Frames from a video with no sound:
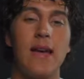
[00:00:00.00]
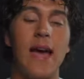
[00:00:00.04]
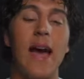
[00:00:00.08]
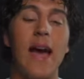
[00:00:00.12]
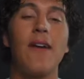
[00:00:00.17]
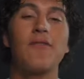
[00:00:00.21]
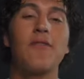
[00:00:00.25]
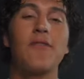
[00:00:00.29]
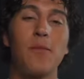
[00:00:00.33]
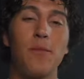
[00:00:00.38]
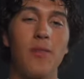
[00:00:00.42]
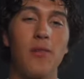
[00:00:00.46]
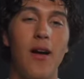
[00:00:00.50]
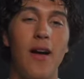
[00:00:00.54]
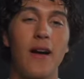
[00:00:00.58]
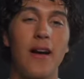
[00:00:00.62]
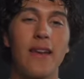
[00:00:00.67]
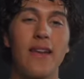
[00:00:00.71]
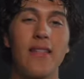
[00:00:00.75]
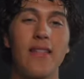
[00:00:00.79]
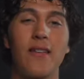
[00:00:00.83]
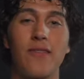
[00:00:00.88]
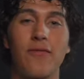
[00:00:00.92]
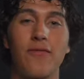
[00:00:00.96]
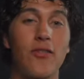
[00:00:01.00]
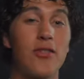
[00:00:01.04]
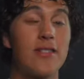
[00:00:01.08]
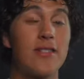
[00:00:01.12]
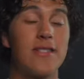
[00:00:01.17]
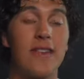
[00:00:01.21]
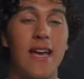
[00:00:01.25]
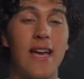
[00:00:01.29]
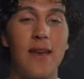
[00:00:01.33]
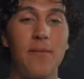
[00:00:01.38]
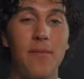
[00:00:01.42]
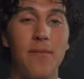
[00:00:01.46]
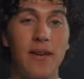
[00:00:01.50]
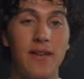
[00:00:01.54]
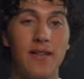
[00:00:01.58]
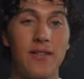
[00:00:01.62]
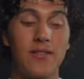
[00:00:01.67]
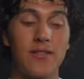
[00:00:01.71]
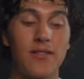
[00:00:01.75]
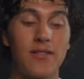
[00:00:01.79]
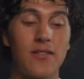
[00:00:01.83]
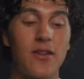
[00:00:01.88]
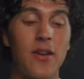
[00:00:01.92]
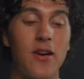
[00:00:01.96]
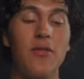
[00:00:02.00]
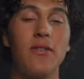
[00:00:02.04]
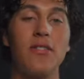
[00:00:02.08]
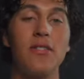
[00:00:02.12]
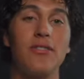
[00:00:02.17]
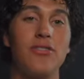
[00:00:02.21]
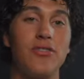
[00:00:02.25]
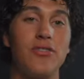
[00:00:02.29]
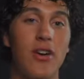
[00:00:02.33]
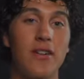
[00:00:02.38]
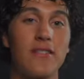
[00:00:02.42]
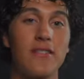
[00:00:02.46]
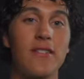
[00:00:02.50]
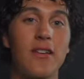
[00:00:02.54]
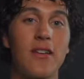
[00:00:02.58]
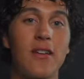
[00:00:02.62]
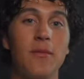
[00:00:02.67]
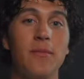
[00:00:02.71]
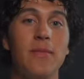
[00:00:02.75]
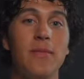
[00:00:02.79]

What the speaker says: After blocking, the first 10 minutes or so is just going to